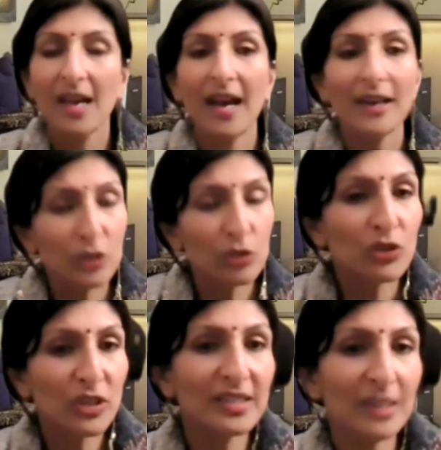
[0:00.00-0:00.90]
and
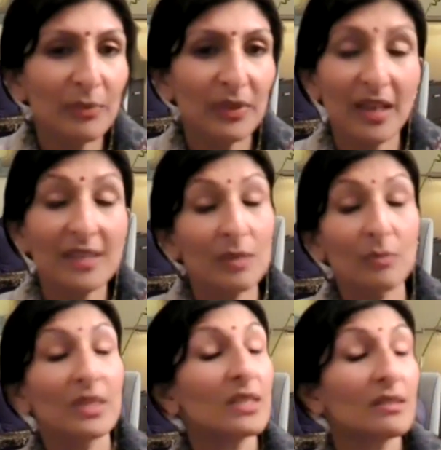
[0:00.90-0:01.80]
usually something that
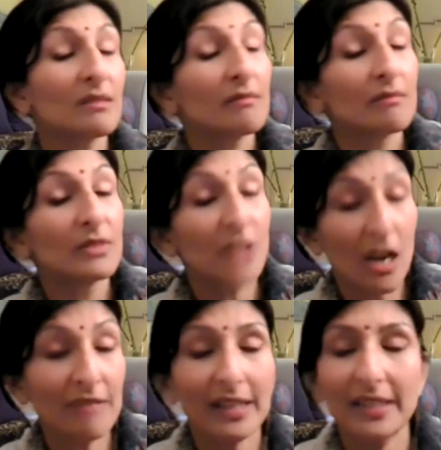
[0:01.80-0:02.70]
somebody's
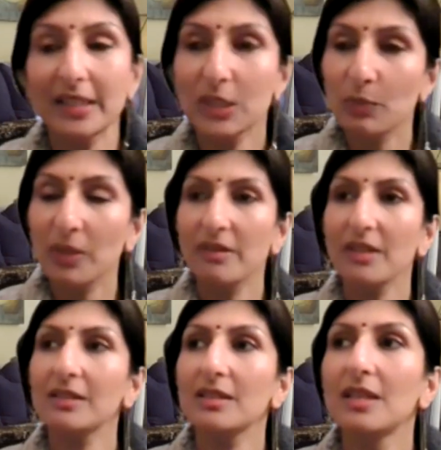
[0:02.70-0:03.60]
directly
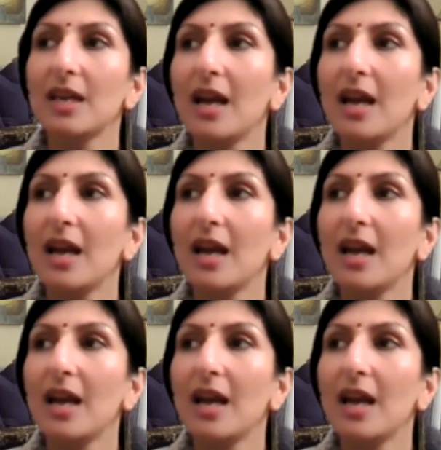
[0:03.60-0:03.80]
experienced